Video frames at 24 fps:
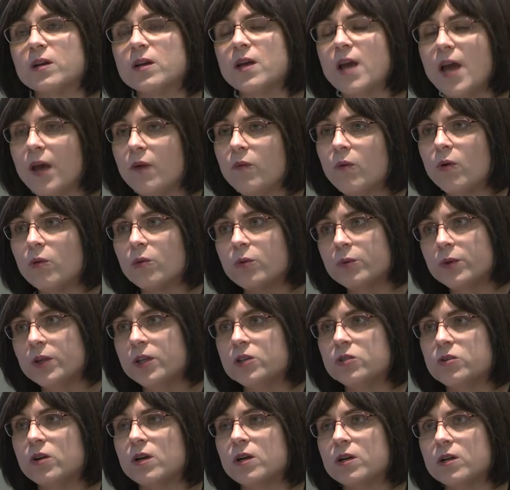and what we're really
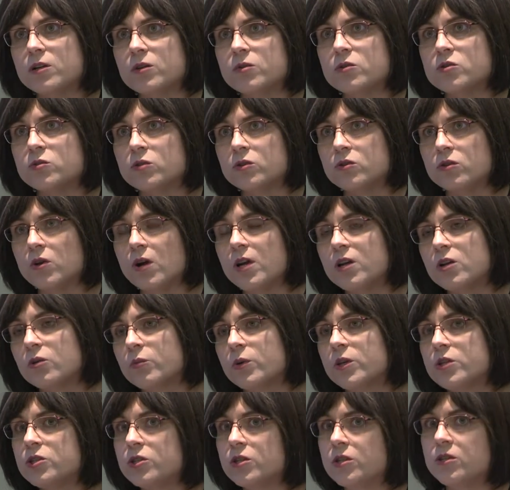trying to do is we're trying to
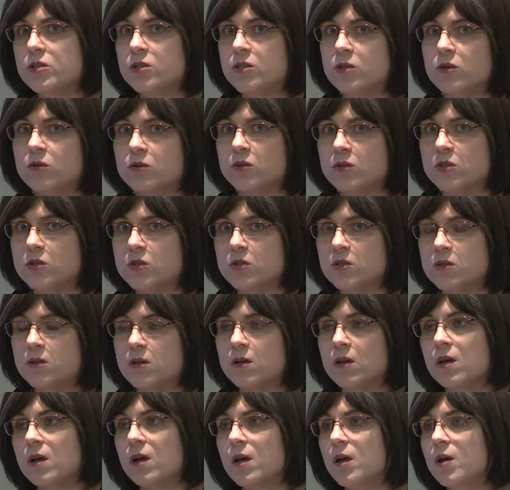reach the students
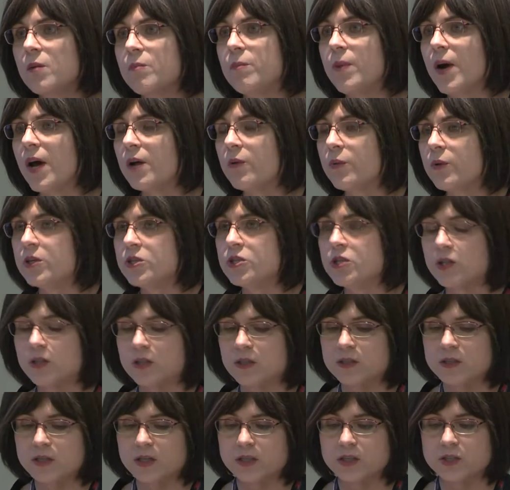by reaching
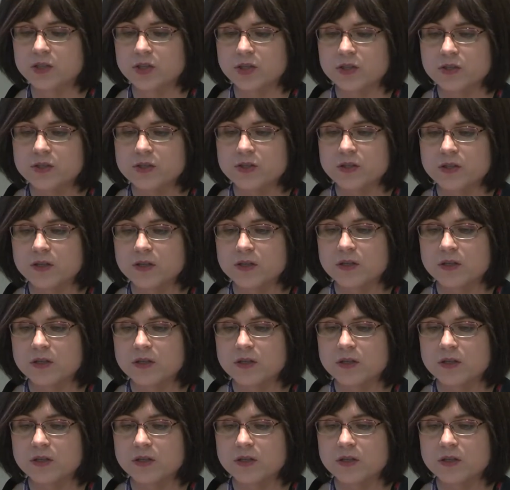the teachers.